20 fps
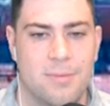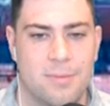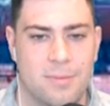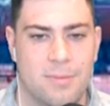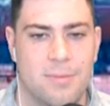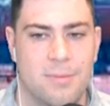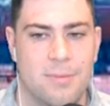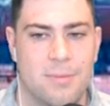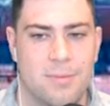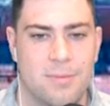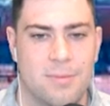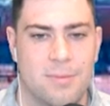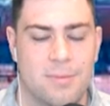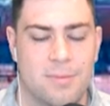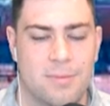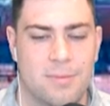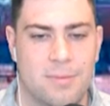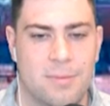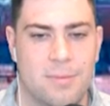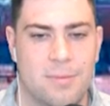
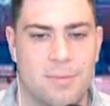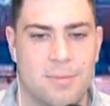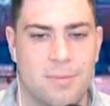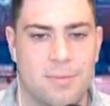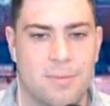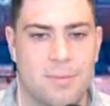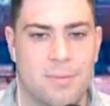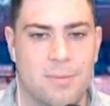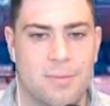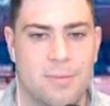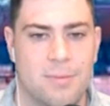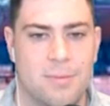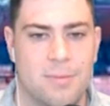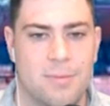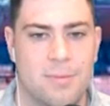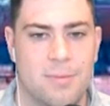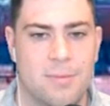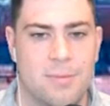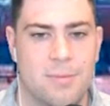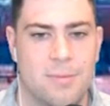
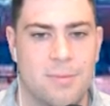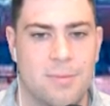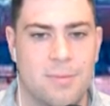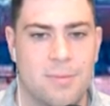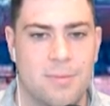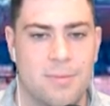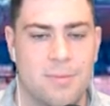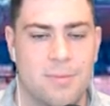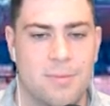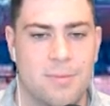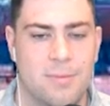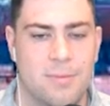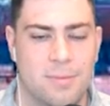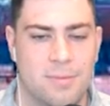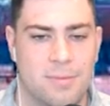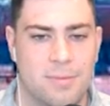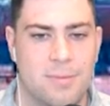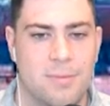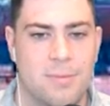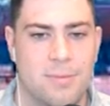
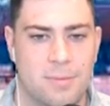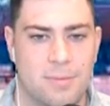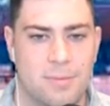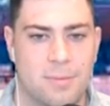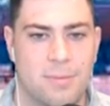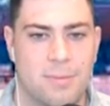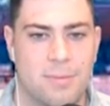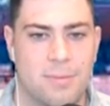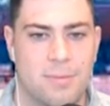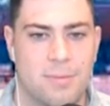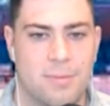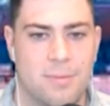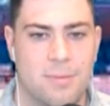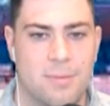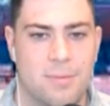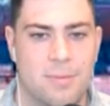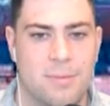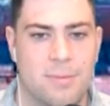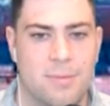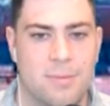
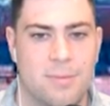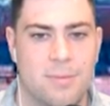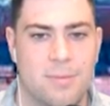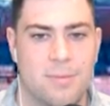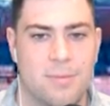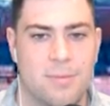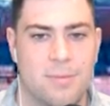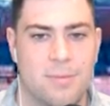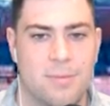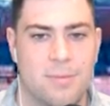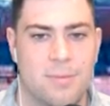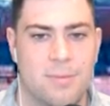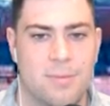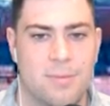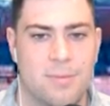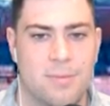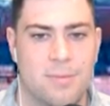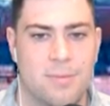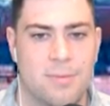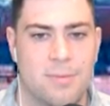
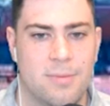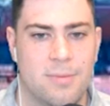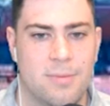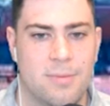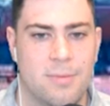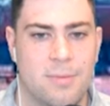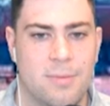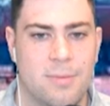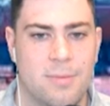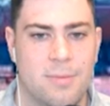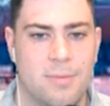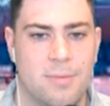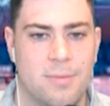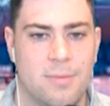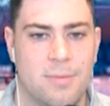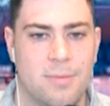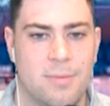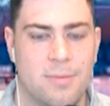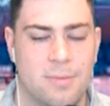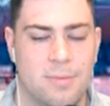
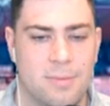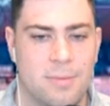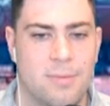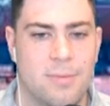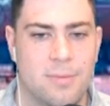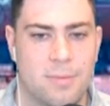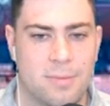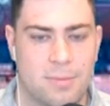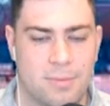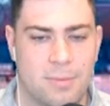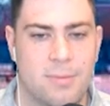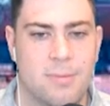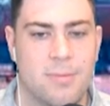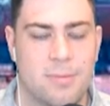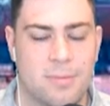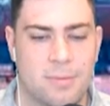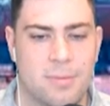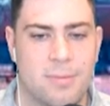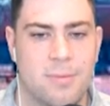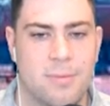
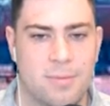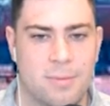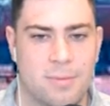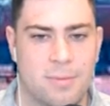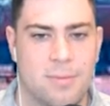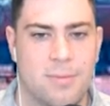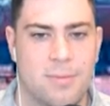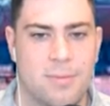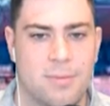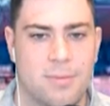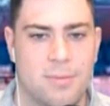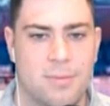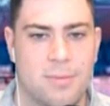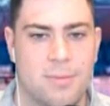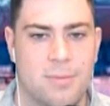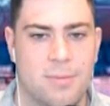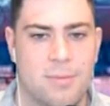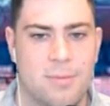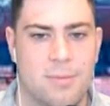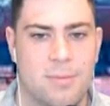No words are spoken by the person on screen.